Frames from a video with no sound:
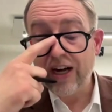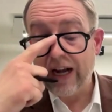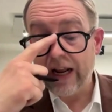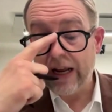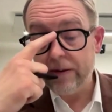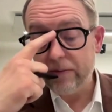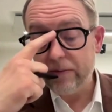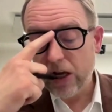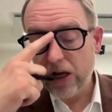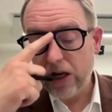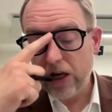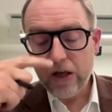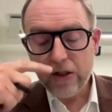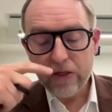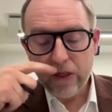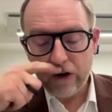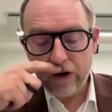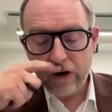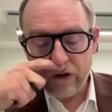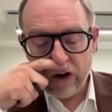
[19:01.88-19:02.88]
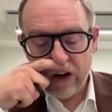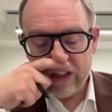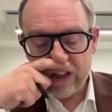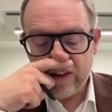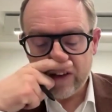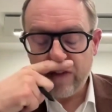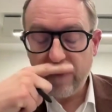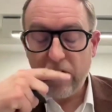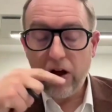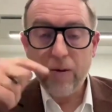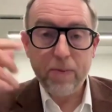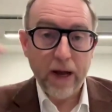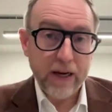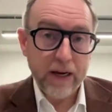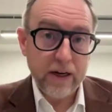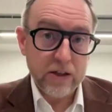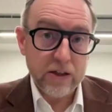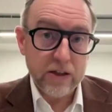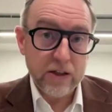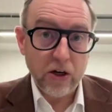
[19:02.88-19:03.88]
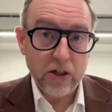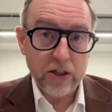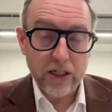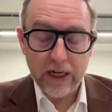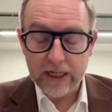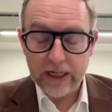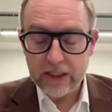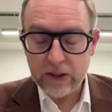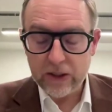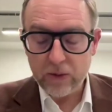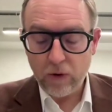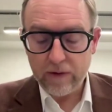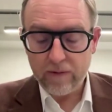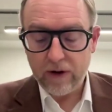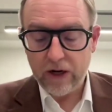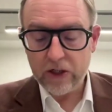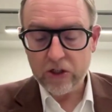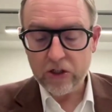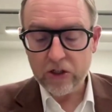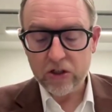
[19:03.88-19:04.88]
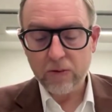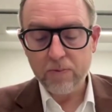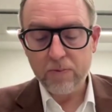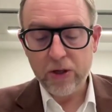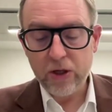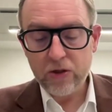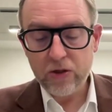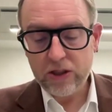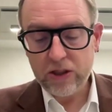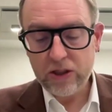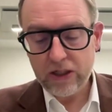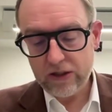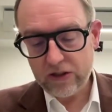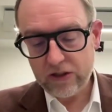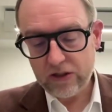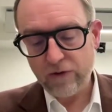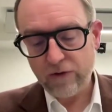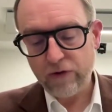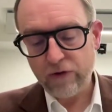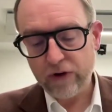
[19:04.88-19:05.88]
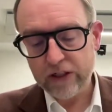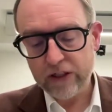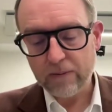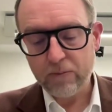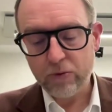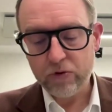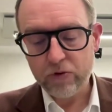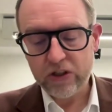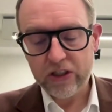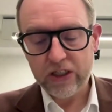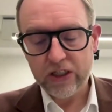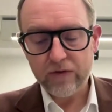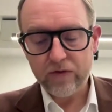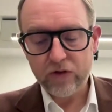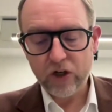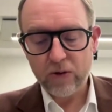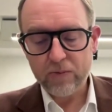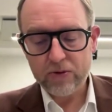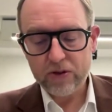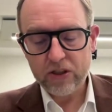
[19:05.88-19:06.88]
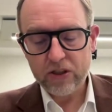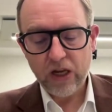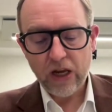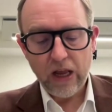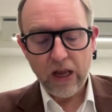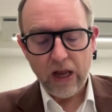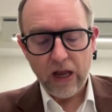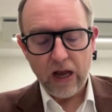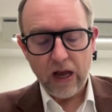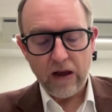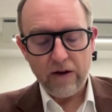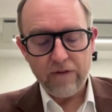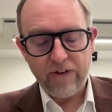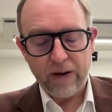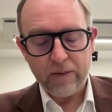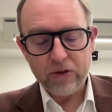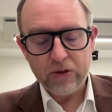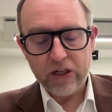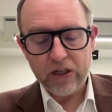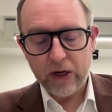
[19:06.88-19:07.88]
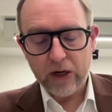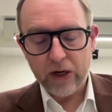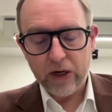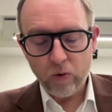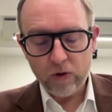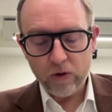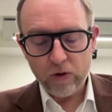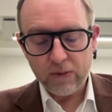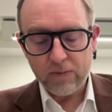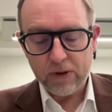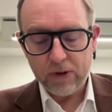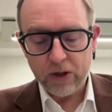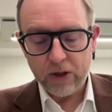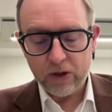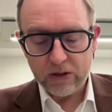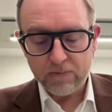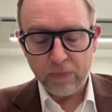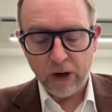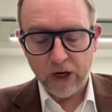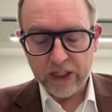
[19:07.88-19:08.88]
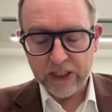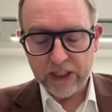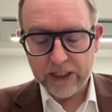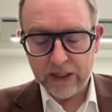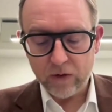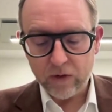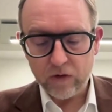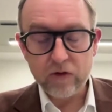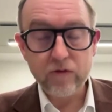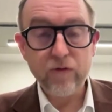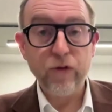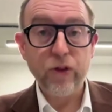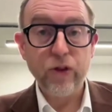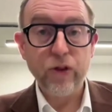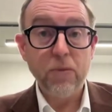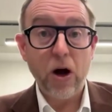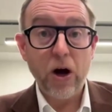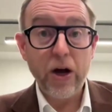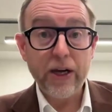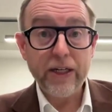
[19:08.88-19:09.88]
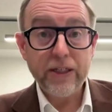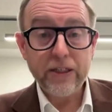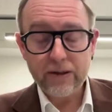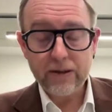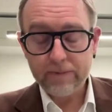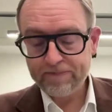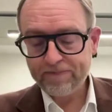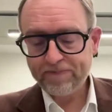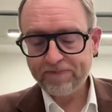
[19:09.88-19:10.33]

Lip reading: to claims that arise as far back as 1981 in relation to computing. So, for example, Steve Jobs famously called computers bicycles for the mind,